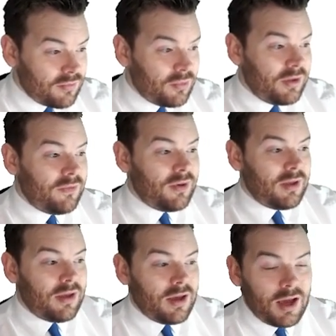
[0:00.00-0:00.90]
with
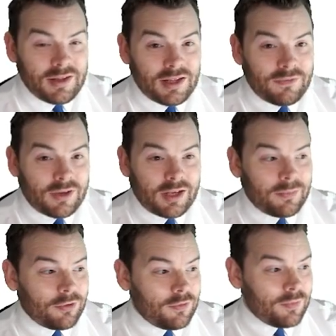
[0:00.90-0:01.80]
identifying any
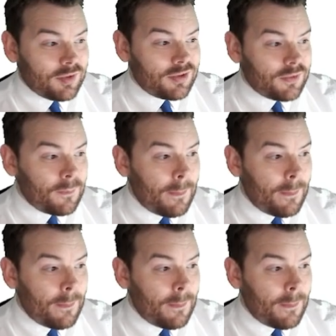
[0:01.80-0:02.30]
improvements.